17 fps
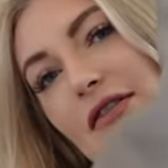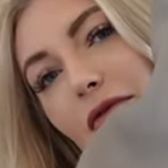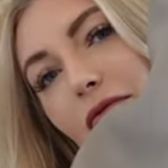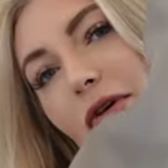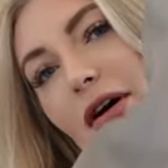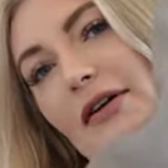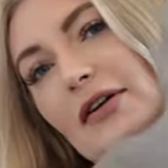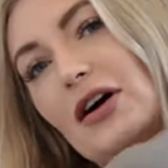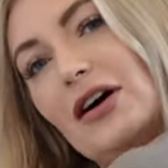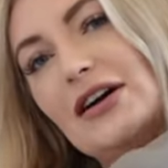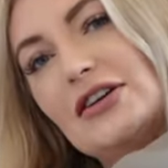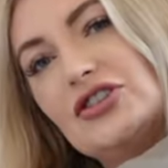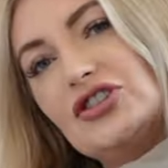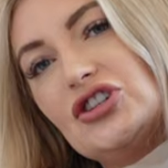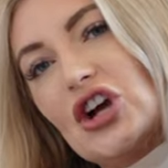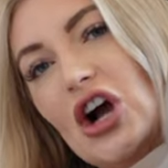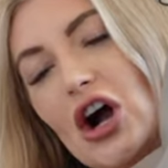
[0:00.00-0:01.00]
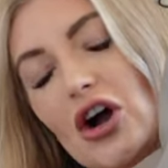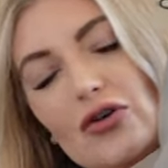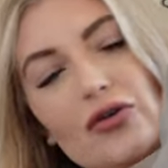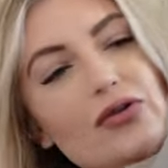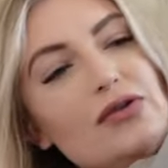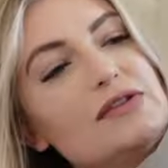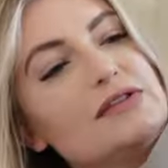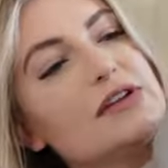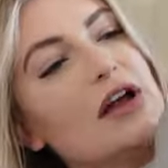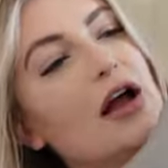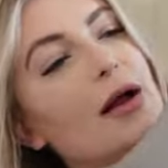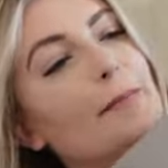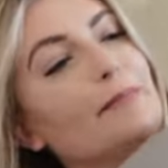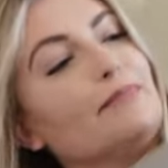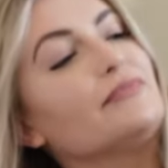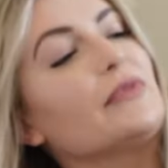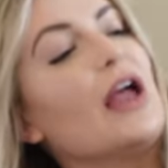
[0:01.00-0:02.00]
the one I chose.
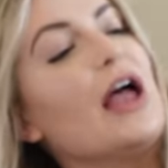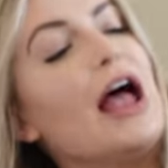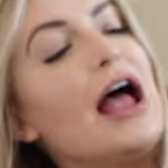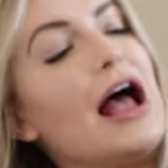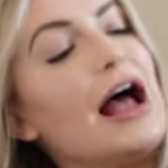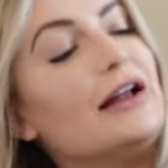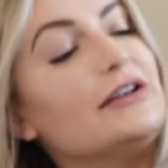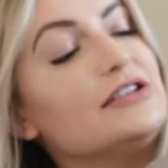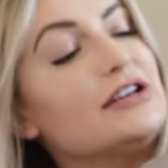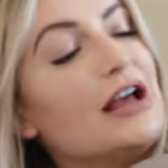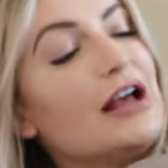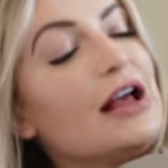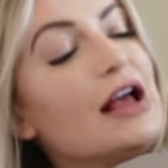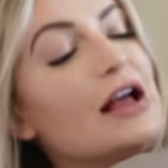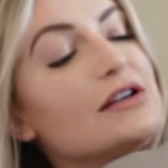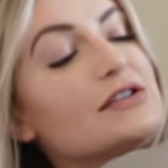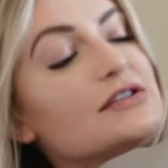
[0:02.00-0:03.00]
And yeah,